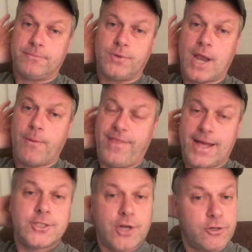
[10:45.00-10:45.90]
Now, when
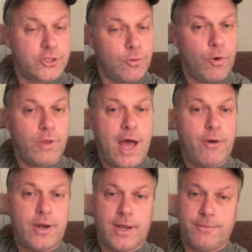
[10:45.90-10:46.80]
that starts to roll
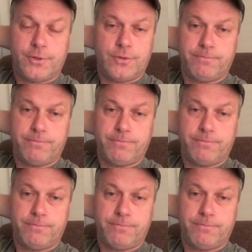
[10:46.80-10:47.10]
out and